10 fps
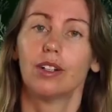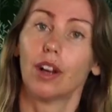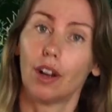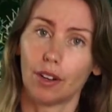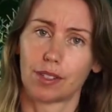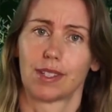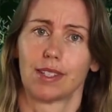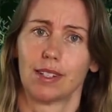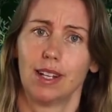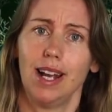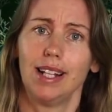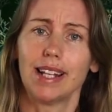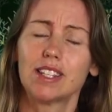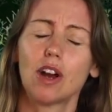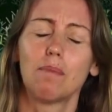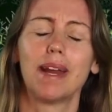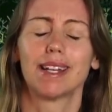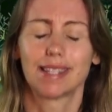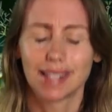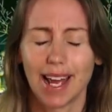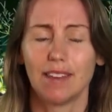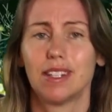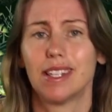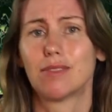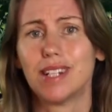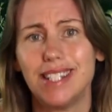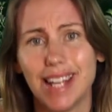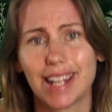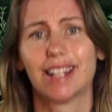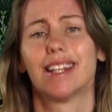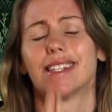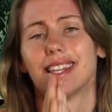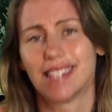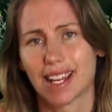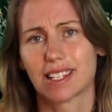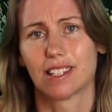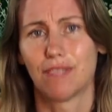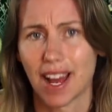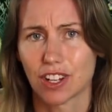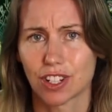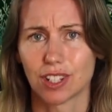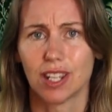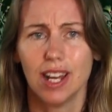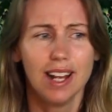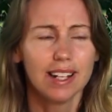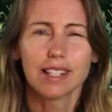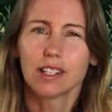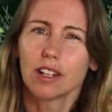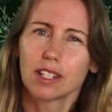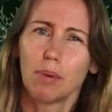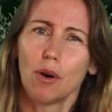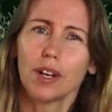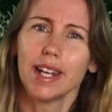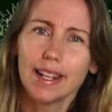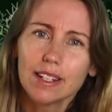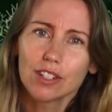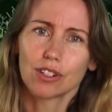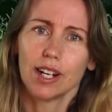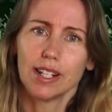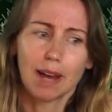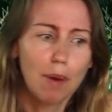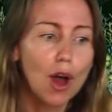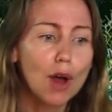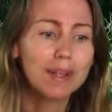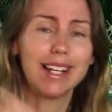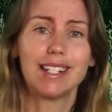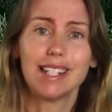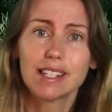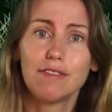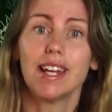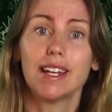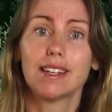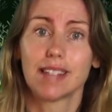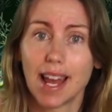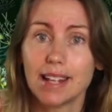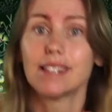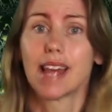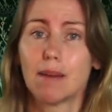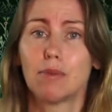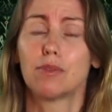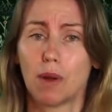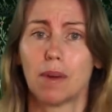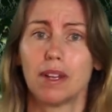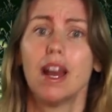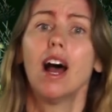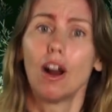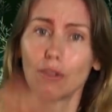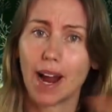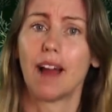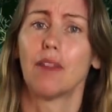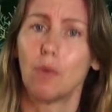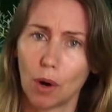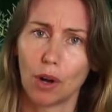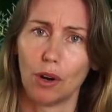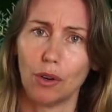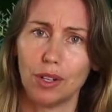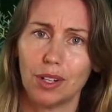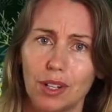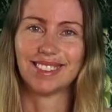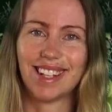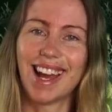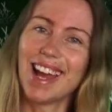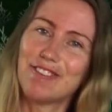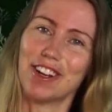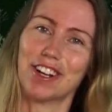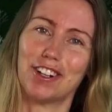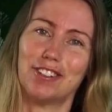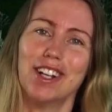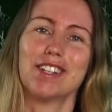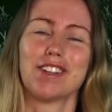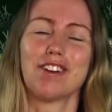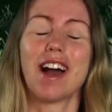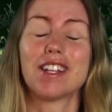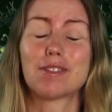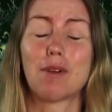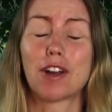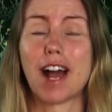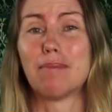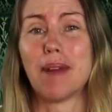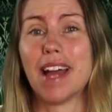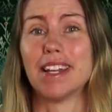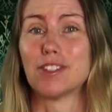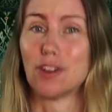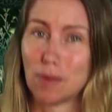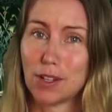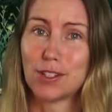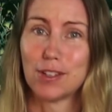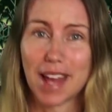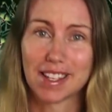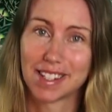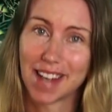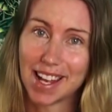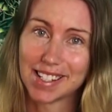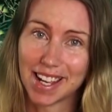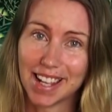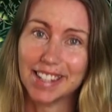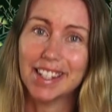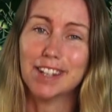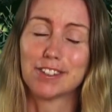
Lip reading: Girls, let's stop being a slave to this ridiculous sexist fashion. Let's not support an industry that permanently disfigures and disables women around the world. Hey free girl, so I just woke up and it's almost 2018.